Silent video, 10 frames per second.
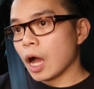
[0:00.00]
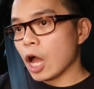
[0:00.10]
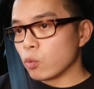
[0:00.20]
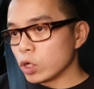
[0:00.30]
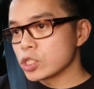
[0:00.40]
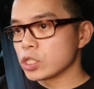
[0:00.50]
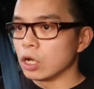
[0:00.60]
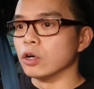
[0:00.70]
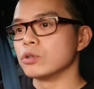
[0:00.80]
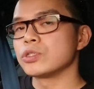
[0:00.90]
I was
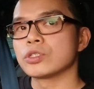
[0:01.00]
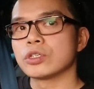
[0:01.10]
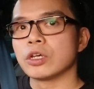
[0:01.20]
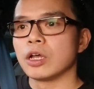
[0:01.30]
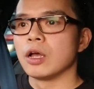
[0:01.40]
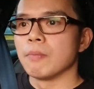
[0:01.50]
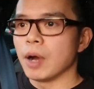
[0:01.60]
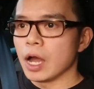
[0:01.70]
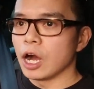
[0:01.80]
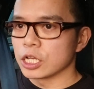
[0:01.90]
told
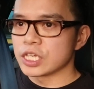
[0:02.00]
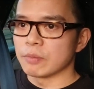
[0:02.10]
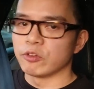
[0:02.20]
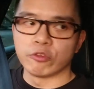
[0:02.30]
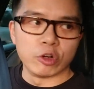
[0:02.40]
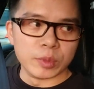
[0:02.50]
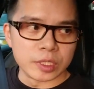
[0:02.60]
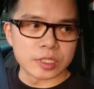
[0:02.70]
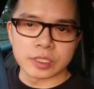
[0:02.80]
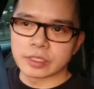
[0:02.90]
by Artec
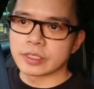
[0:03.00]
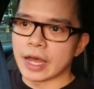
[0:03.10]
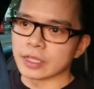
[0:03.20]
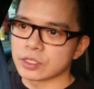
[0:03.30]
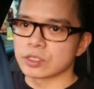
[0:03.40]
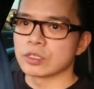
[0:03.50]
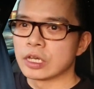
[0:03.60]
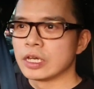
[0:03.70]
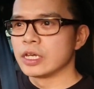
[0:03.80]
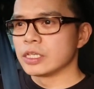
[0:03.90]
Performance that
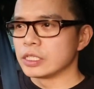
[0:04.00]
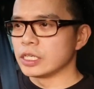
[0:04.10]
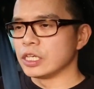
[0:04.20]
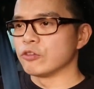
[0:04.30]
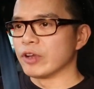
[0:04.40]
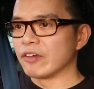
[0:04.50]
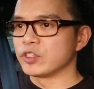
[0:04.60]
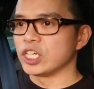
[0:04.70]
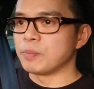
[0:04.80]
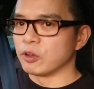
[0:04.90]
the
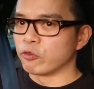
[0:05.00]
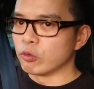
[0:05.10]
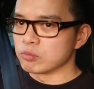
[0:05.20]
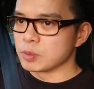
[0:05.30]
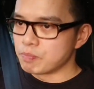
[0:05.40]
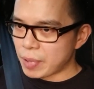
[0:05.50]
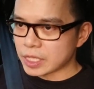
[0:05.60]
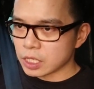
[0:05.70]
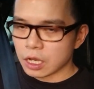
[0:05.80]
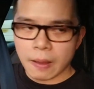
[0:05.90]
Rev G performs
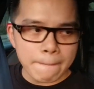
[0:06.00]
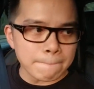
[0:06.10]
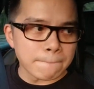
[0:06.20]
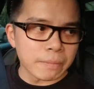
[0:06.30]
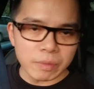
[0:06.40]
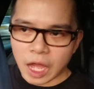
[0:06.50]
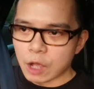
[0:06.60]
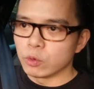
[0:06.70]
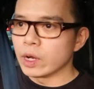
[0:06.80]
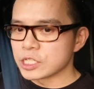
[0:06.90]
better.
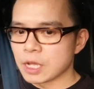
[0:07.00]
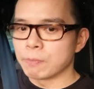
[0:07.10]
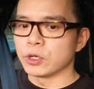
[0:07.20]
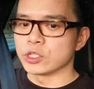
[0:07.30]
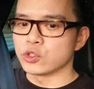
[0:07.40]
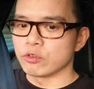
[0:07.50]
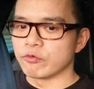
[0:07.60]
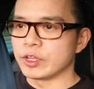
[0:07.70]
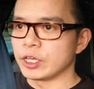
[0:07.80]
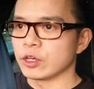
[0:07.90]
I will at some point do a
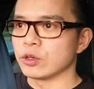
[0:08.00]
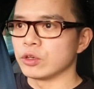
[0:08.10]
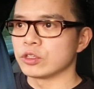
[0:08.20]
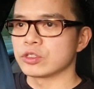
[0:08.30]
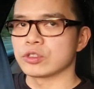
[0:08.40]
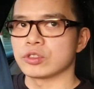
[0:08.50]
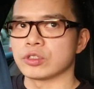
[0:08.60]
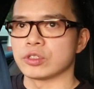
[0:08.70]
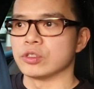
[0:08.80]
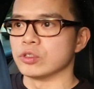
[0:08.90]
video
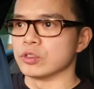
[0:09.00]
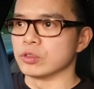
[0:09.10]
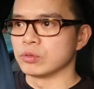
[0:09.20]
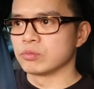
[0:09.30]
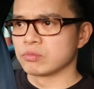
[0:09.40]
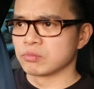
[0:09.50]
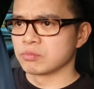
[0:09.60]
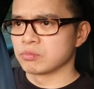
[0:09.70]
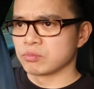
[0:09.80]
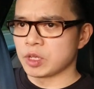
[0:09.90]
to
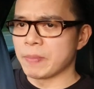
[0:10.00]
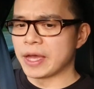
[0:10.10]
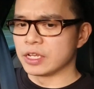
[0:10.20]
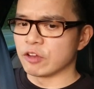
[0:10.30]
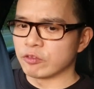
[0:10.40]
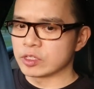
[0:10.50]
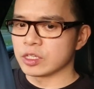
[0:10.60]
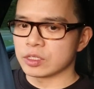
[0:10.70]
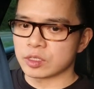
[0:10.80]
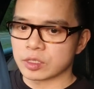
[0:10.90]
compare the
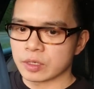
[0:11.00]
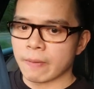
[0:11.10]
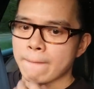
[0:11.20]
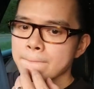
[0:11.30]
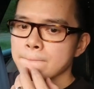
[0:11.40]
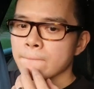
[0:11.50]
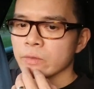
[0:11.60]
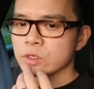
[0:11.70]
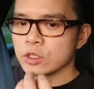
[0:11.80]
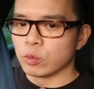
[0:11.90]
differences.
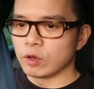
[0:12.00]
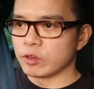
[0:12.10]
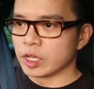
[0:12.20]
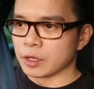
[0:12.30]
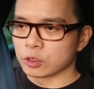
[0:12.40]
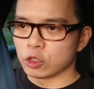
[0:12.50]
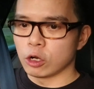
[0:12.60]
So what have we done?